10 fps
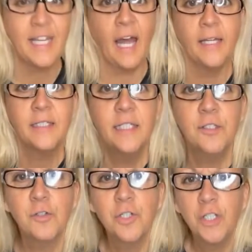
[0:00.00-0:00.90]
guys. These
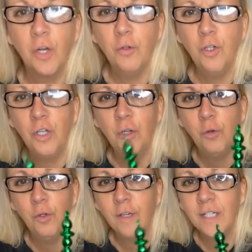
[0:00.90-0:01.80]
are so cute.
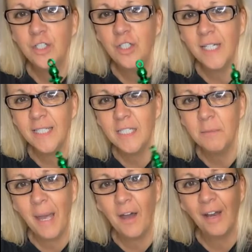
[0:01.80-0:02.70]
You can just
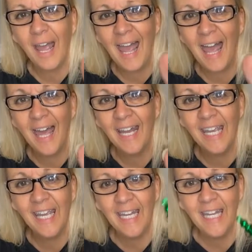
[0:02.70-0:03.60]
about add
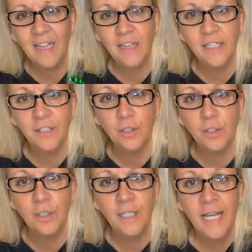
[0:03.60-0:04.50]
any
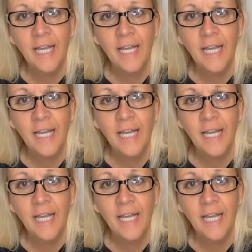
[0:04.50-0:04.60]
little